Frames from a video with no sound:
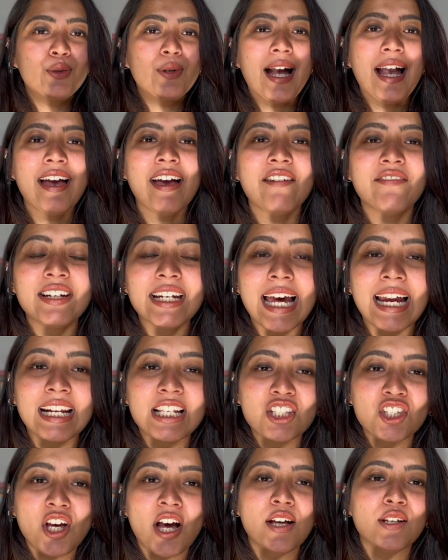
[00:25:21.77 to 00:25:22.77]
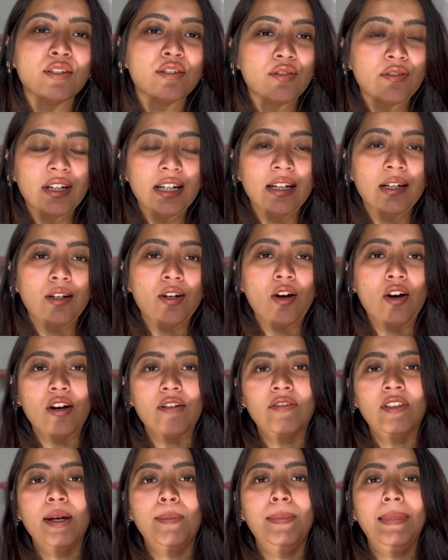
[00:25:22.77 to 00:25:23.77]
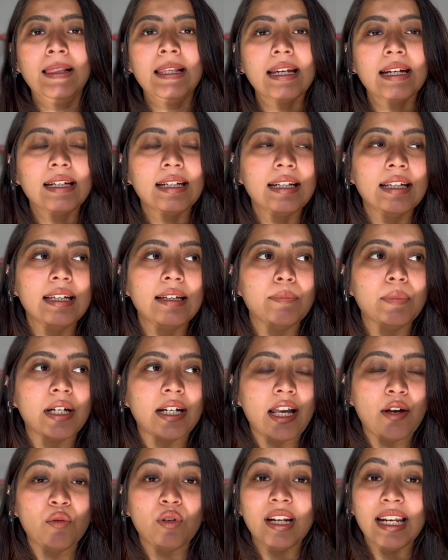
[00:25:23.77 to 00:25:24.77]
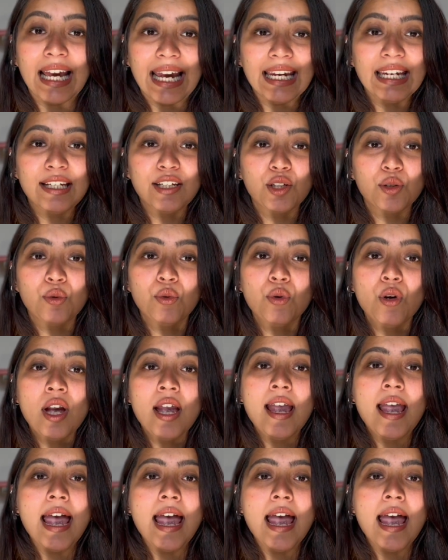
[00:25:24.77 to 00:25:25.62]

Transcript: I haven't had a chance to read a lot of them lately, but I would like to.